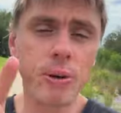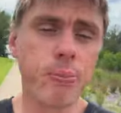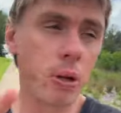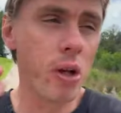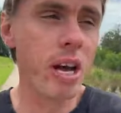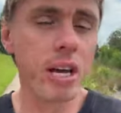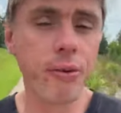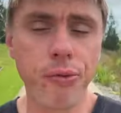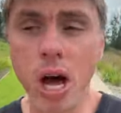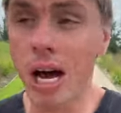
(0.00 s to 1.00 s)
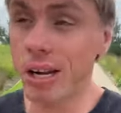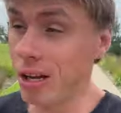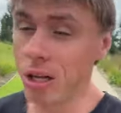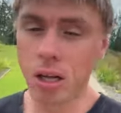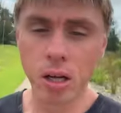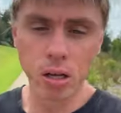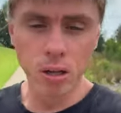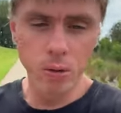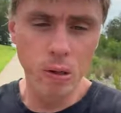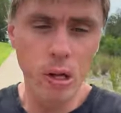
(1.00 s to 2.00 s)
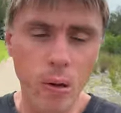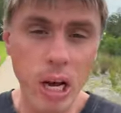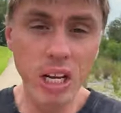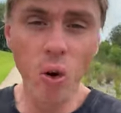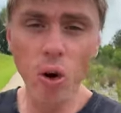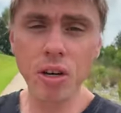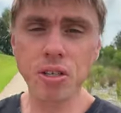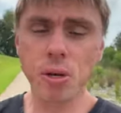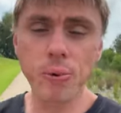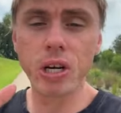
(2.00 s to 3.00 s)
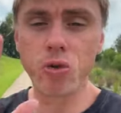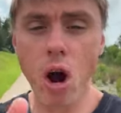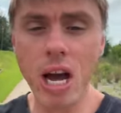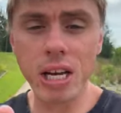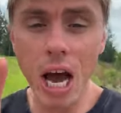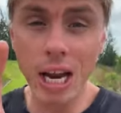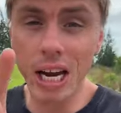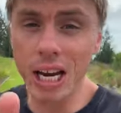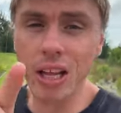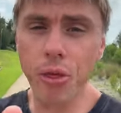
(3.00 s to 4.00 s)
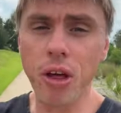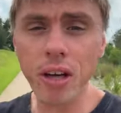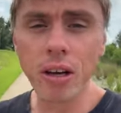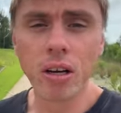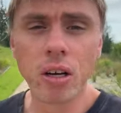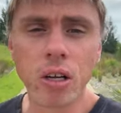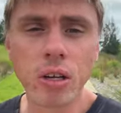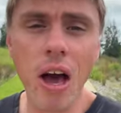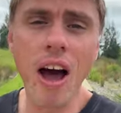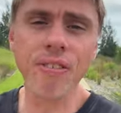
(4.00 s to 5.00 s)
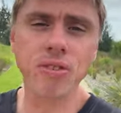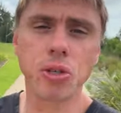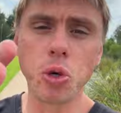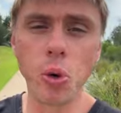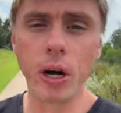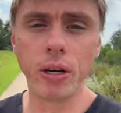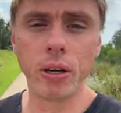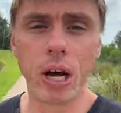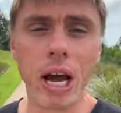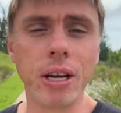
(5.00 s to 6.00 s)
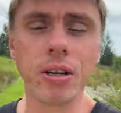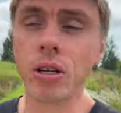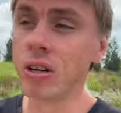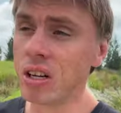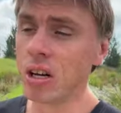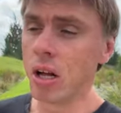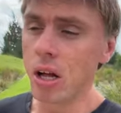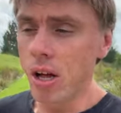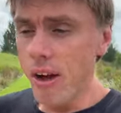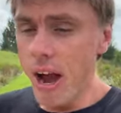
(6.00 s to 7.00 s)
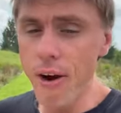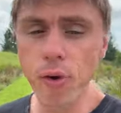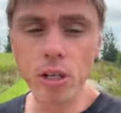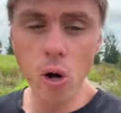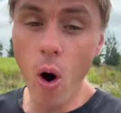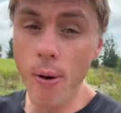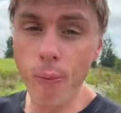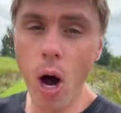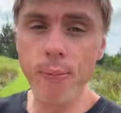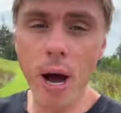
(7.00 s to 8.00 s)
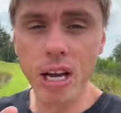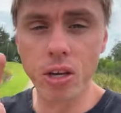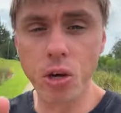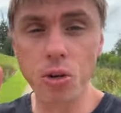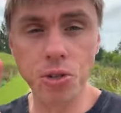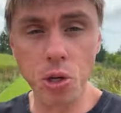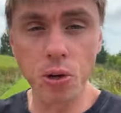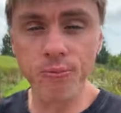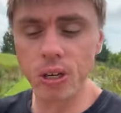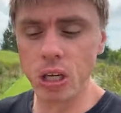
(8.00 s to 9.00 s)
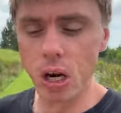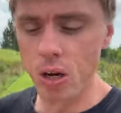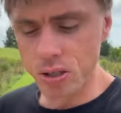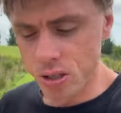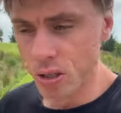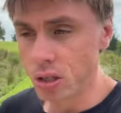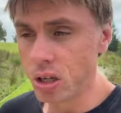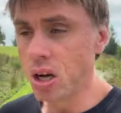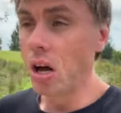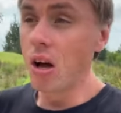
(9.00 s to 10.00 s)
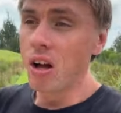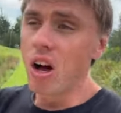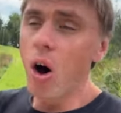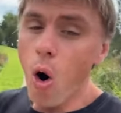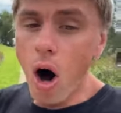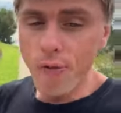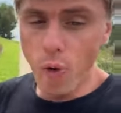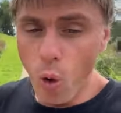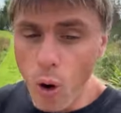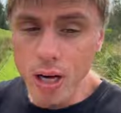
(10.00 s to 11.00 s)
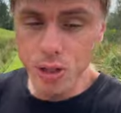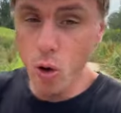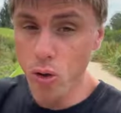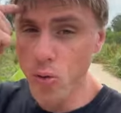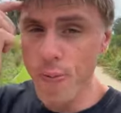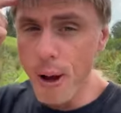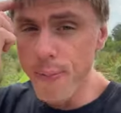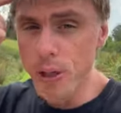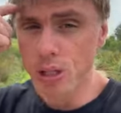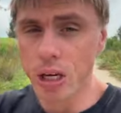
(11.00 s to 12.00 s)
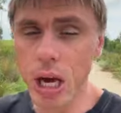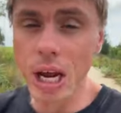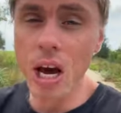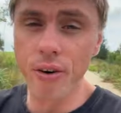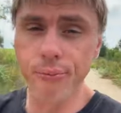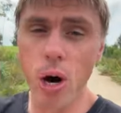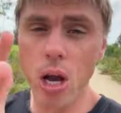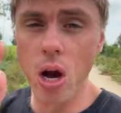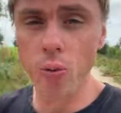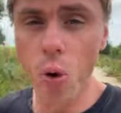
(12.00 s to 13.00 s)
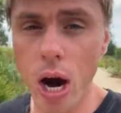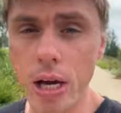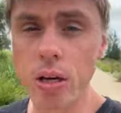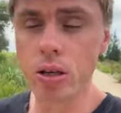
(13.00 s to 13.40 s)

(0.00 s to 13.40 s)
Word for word: believe that in order to be great at anything, you have to do it. And every time I make YouTube videos, I've always got to remember to get out of my own way.